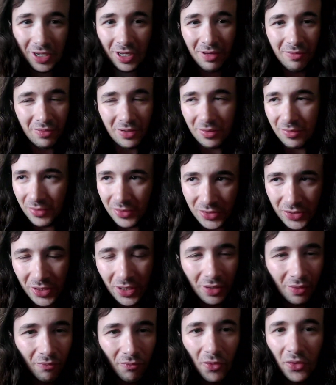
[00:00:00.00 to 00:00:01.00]
even if his
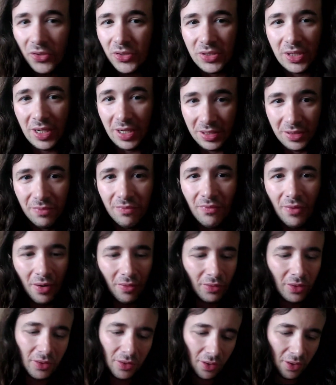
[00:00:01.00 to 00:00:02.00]
singing voice isn't
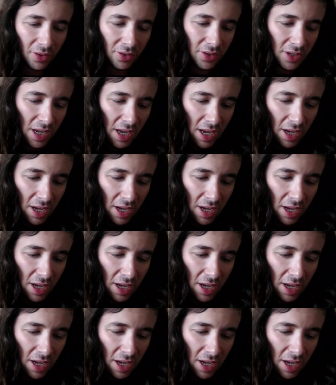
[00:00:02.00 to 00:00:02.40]
very good.